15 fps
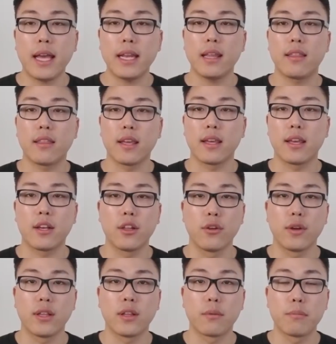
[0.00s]
anything,
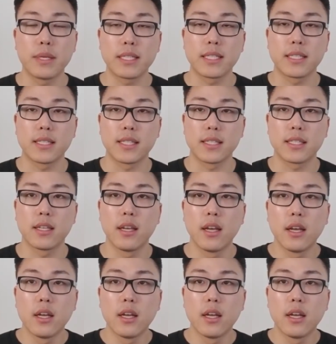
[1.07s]
including their businesses.